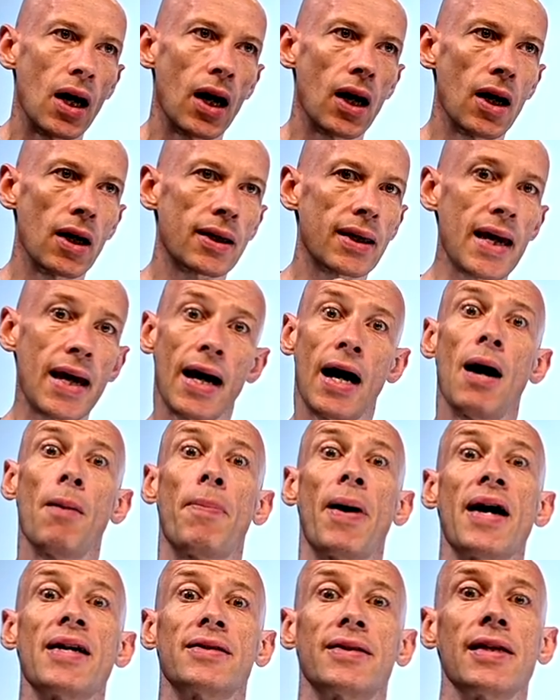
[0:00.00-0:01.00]
Uh,
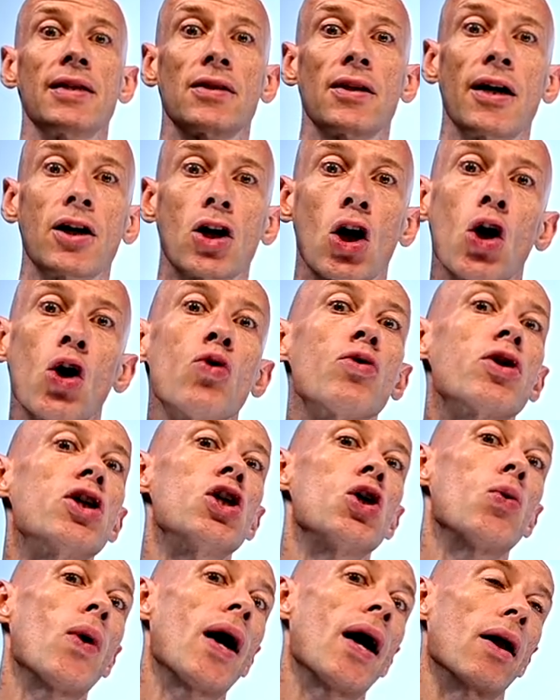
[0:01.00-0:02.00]
GitHub has things like
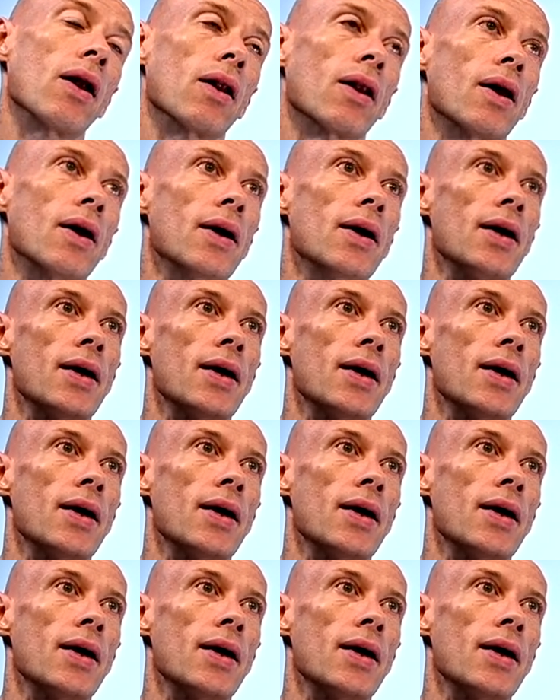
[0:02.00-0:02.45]
CodeQL.